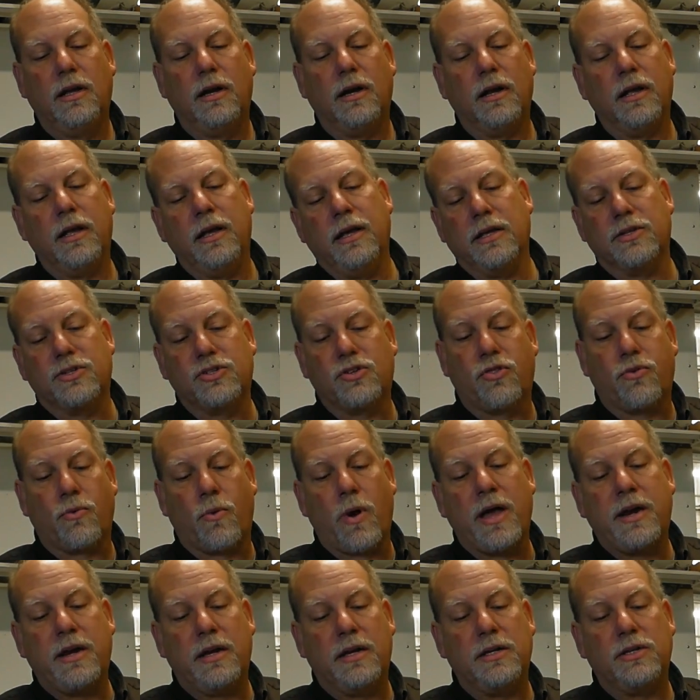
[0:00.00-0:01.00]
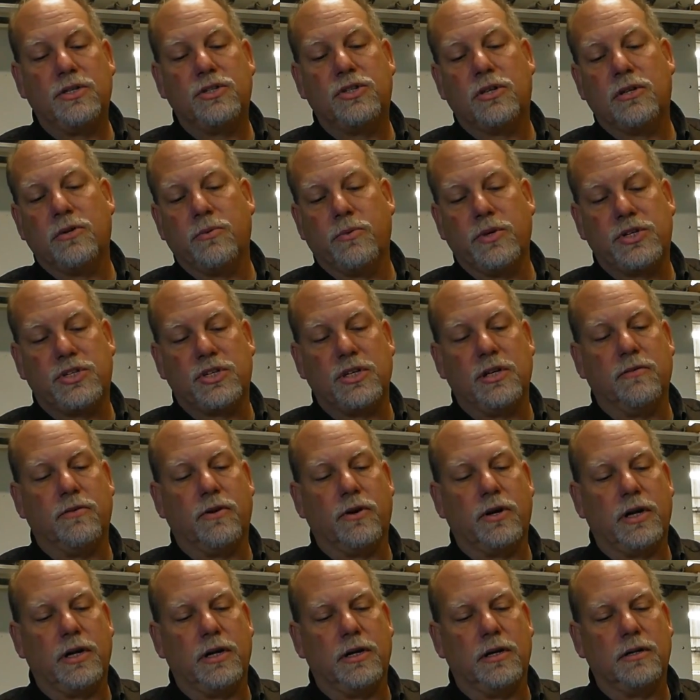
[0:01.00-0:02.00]
It's threaded into the
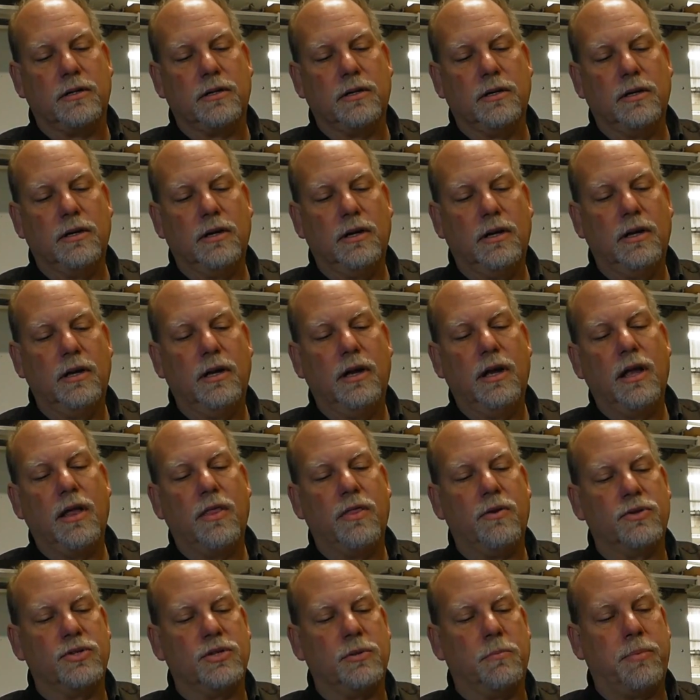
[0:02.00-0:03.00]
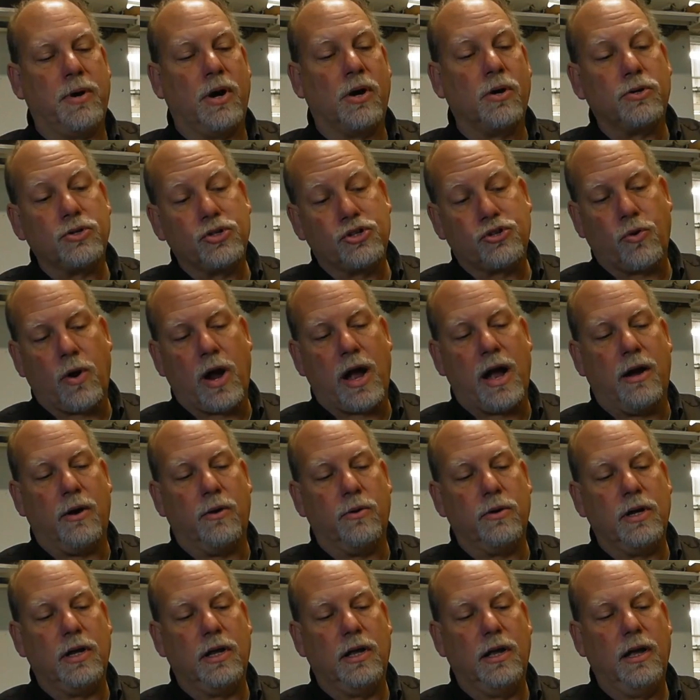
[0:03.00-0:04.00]
receiver here. There's a barrel shroud,
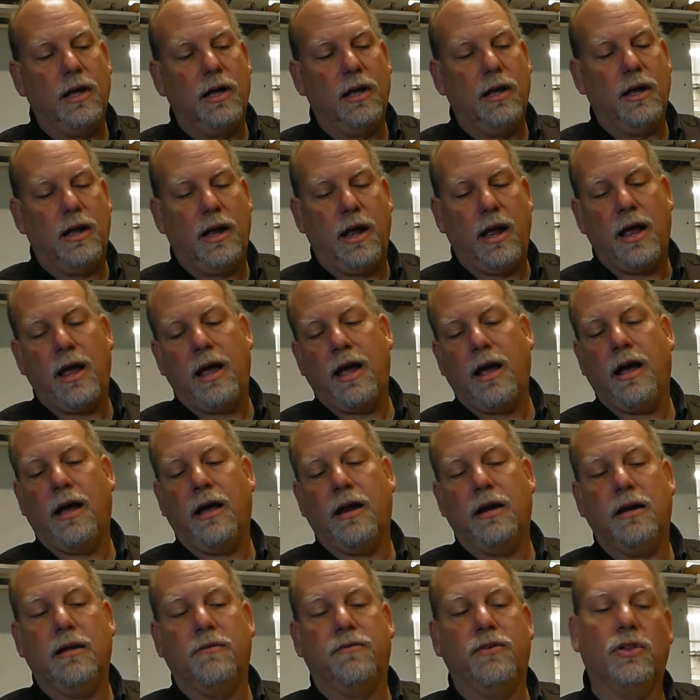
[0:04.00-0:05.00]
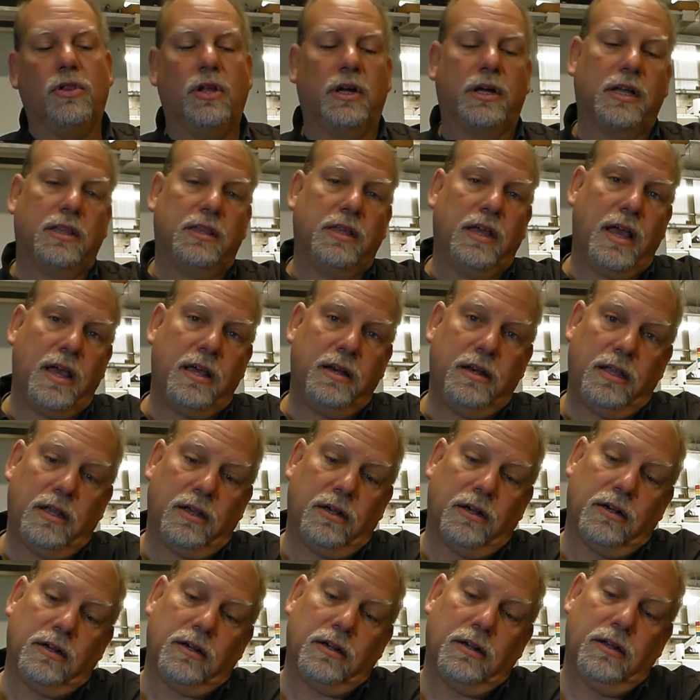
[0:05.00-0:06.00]
and if you look at the end
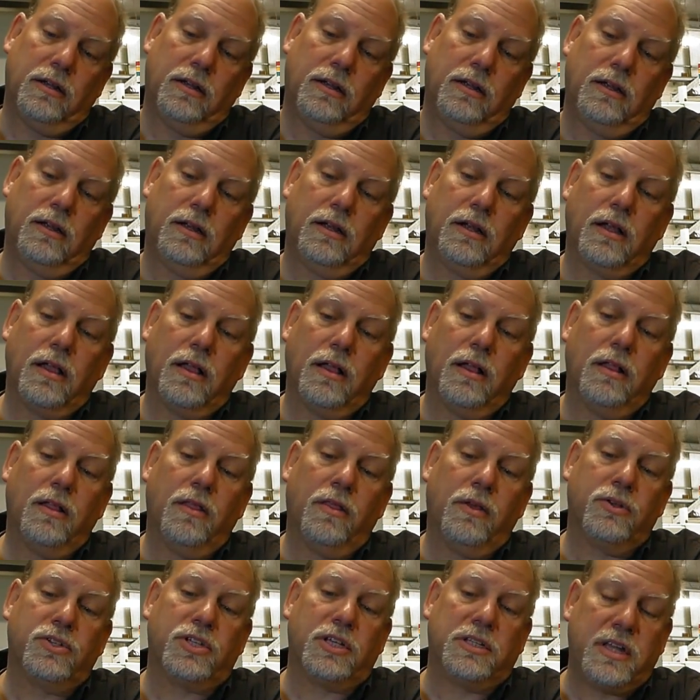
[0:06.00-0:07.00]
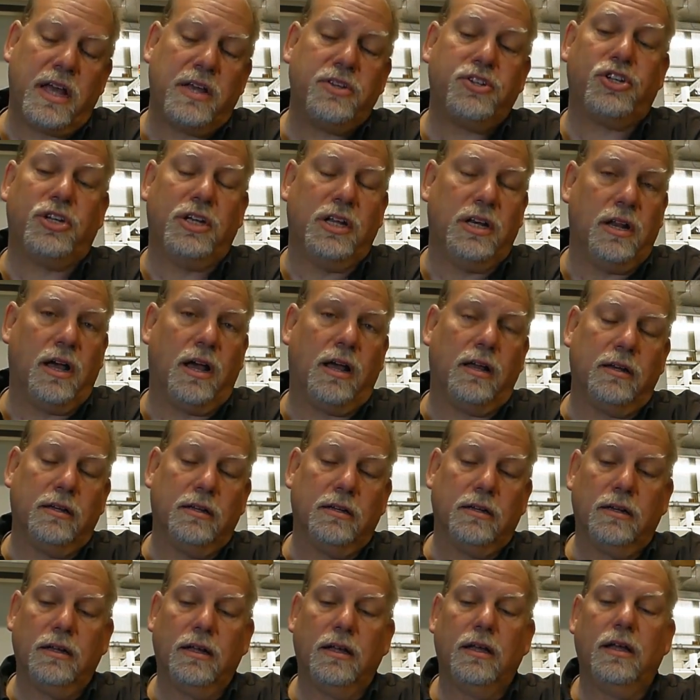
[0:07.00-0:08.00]
here, there's a tensioning nut.
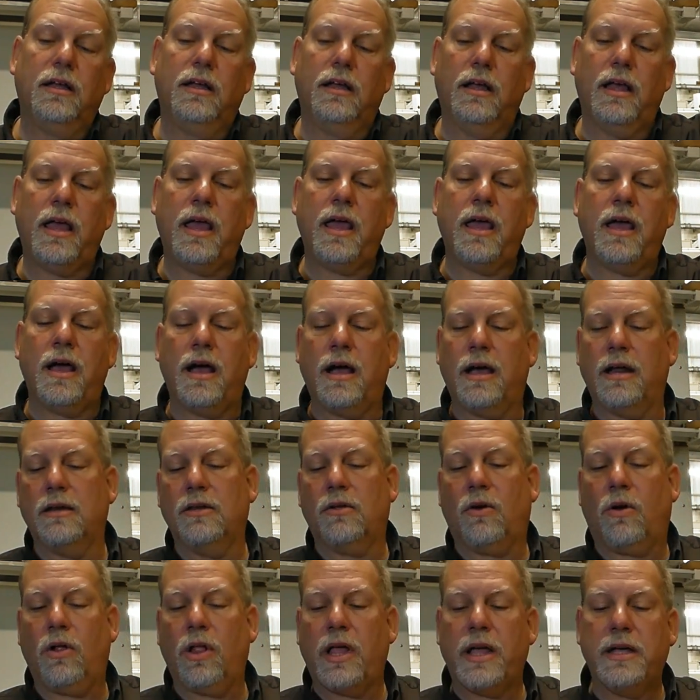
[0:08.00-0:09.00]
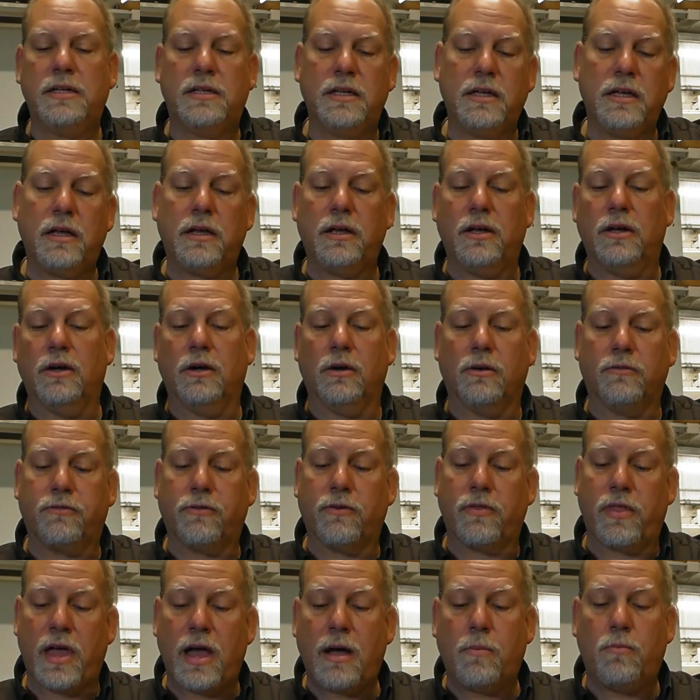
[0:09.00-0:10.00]
And the whole idea here for
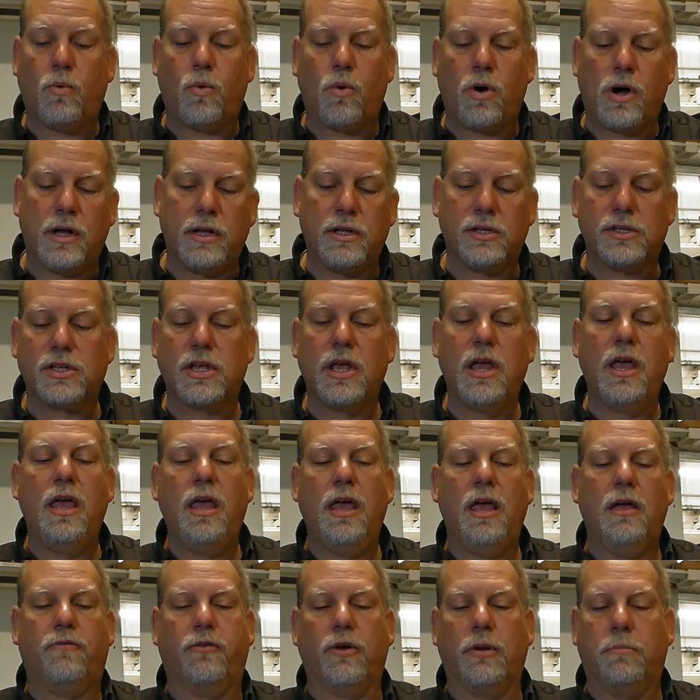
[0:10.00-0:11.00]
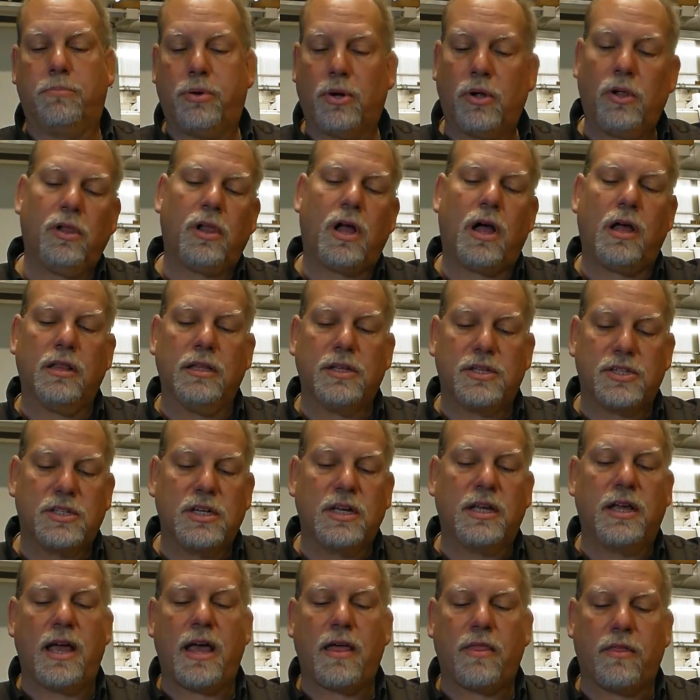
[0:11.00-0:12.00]
them was, if we pull all this
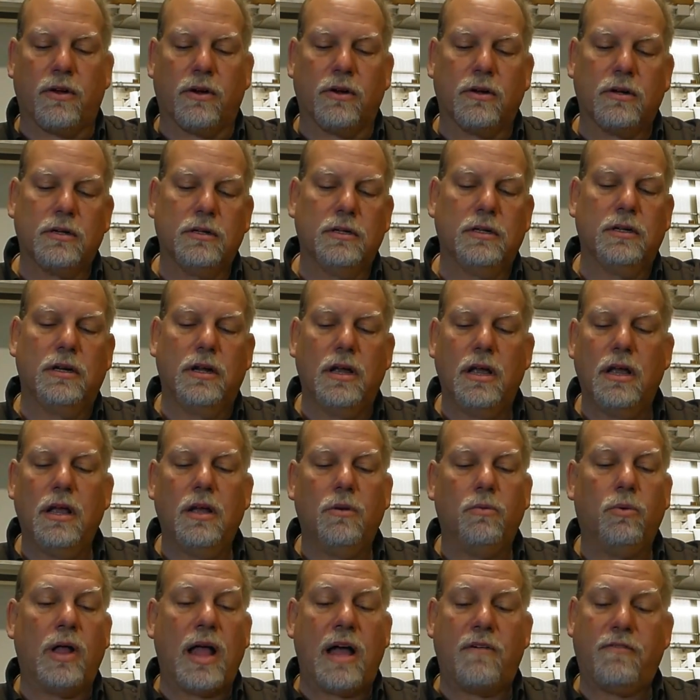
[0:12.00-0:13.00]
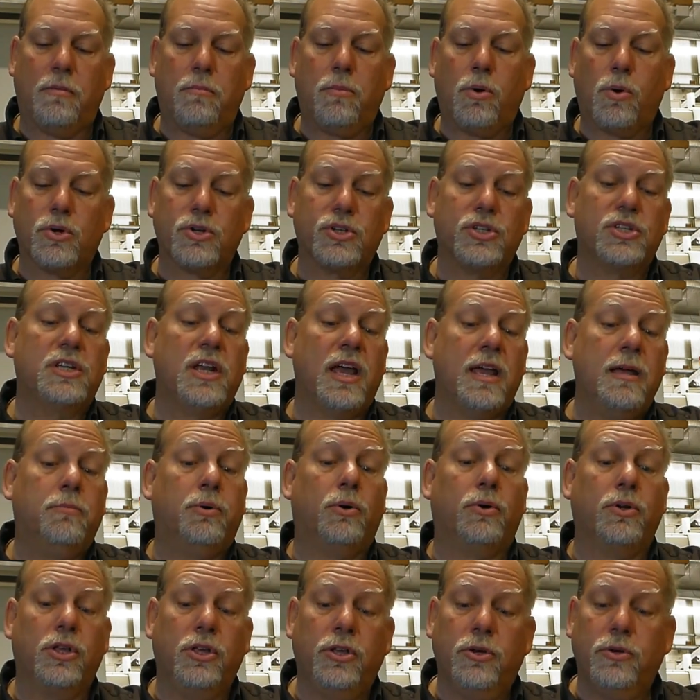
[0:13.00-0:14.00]
together, we'll have a more
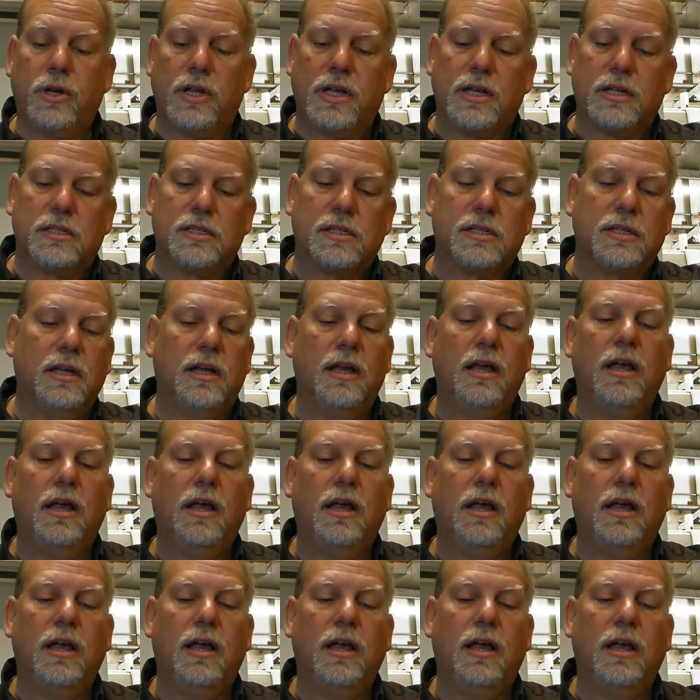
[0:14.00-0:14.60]
stable unit.